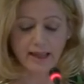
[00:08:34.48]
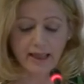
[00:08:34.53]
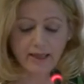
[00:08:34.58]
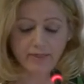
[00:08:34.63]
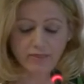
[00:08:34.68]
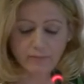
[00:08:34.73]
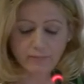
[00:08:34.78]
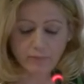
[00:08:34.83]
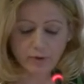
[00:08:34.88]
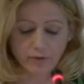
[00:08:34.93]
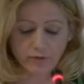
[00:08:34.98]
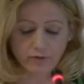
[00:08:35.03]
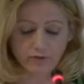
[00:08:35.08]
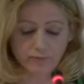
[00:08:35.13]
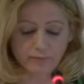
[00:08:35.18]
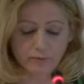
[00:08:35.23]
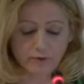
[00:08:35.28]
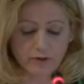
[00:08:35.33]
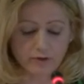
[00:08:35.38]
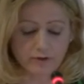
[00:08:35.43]
And the bonus
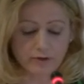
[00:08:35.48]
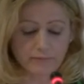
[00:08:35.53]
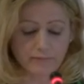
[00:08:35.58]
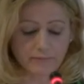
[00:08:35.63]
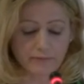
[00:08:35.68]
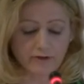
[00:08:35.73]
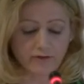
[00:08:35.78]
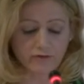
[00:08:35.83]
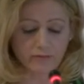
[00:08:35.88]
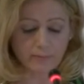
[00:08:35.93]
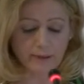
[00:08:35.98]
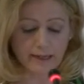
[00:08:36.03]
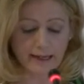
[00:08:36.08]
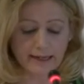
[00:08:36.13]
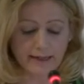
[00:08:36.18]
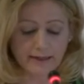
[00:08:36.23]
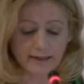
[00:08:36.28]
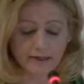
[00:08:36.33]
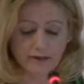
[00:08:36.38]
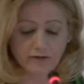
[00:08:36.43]
program is
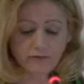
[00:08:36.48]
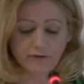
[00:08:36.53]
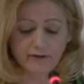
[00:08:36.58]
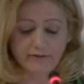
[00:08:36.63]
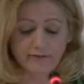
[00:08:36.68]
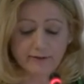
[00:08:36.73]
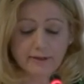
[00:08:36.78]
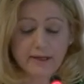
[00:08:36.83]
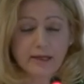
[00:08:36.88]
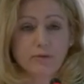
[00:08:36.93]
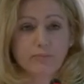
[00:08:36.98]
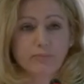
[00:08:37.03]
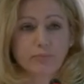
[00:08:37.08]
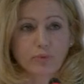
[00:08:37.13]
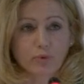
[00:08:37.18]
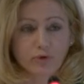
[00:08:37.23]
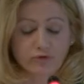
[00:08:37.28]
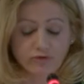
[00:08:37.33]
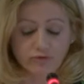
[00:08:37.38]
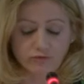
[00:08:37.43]
playing an increasingly
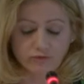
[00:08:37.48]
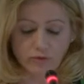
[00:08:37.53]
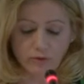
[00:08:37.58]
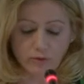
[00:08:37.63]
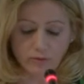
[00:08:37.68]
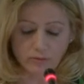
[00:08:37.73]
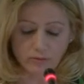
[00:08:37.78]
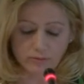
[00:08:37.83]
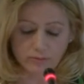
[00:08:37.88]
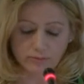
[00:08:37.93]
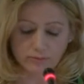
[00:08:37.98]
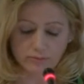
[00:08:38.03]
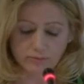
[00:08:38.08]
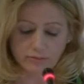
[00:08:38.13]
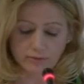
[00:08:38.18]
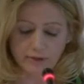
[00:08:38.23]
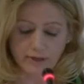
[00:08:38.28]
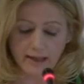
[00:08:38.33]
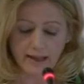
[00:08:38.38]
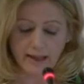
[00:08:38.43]
important role.
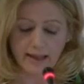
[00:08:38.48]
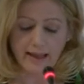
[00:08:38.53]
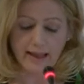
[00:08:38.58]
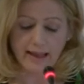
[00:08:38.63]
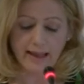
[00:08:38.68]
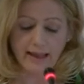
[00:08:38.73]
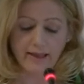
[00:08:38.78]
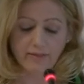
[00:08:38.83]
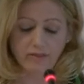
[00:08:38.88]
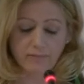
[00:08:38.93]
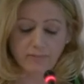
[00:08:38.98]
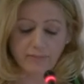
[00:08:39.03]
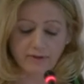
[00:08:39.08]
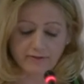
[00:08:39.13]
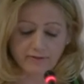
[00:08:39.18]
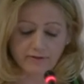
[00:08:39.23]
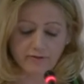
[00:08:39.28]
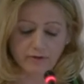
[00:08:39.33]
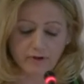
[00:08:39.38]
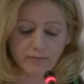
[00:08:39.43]
And the
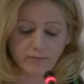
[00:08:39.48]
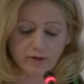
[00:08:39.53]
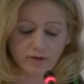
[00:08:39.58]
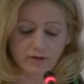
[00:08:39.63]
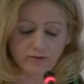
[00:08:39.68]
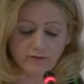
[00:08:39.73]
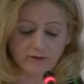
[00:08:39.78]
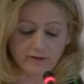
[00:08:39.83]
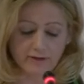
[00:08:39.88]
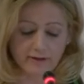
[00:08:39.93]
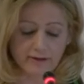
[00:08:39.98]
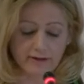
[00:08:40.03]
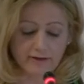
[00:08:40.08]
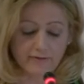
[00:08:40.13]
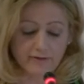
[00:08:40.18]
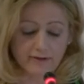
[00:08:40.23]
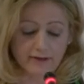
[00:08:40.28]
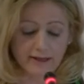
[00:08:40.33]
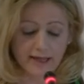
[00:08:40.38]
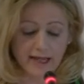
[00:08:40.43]
business community
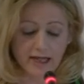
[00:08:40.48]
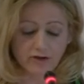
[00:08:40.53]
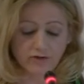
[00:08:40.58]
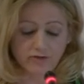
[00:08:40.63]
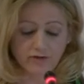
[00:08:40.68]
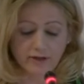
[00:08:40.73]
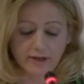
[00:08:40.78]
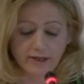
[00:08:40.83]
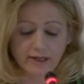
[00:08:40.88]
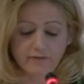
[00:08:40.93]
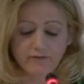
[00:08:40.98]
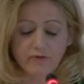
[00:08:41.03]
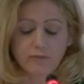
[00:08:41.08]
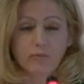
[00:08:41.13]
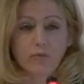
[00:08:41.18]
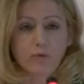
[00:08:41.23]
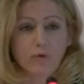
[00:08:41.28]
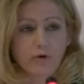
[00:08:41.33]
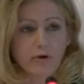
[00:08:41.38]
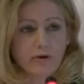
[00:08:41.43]
is engaging
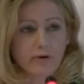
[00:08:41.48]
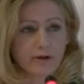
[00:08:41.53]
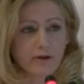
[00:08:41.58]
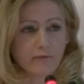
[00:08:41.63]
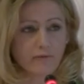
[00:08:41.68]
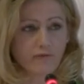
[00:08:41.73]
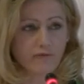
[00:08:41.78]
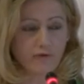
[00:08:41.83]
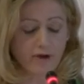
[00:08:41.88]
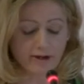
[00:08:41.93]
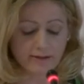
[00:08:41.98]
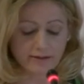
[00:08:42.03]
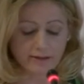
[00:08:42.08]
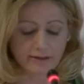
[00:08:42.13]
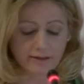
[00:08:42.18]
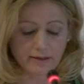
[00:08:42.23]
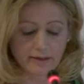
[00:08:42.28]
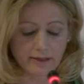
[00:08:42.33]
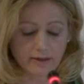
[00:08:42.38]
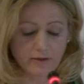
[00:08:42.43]
even more in
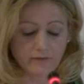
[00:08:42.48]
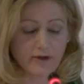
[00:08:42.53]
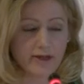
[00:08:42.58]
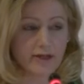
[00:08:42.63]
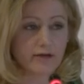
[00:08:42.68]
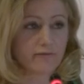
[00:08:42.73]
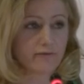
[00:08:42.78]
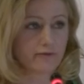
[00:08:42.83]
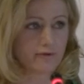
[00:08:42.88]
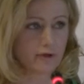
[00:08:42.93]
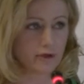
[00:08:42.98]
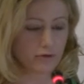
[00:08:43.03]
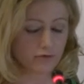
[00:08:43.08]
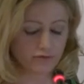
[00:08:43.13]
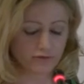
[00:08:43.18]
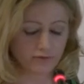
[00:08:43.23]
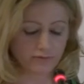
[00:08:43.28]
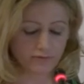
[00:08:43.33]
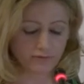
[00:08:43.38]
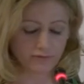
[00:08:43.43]
finding innovative
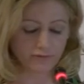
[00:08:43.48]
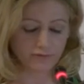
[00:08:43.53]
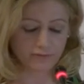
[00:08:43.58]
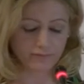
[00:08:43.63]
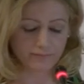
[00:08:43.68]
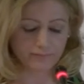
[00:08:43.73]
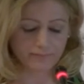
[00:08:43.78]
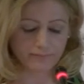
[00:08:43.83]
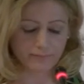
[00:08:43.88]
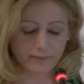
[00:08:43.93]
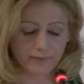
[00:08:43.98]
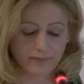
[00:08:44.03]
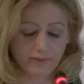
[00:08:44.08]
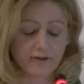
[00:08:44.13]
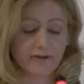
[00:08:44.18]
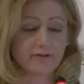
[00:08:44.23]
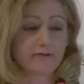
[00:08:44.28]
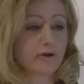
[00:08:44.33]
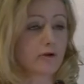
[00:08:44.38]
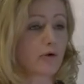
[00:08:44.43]
solutions.
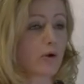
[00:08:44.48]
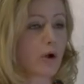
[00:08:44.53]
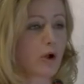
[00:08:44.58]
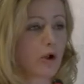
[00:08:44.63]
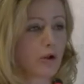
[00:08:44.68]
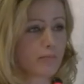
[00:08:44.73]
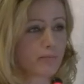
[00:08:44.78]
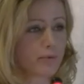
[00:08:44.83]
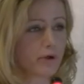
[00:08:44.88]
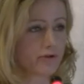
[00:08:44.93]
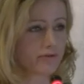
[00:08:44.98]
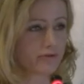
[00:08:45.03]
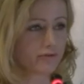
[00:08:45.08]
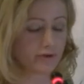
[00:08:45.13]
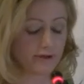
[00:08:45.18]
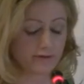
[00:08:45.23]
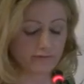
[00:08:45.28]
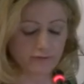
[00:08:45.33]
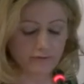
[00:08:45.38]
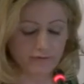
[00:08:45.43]
These are all
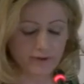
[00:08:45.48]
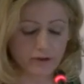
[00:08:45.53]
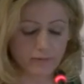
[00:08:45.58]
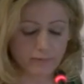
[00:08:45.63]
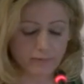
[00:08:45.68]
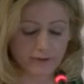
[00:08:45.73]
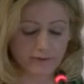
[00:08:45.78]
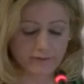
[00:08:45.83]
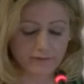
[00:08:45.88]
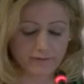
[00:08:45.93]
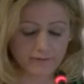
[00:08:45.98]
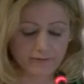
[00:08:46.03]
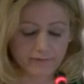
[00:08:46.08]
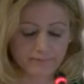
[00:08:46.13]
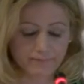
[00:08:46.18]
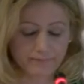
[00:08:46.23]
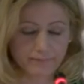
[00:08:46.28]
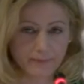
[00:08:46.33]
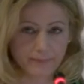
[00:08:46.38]
positive developments.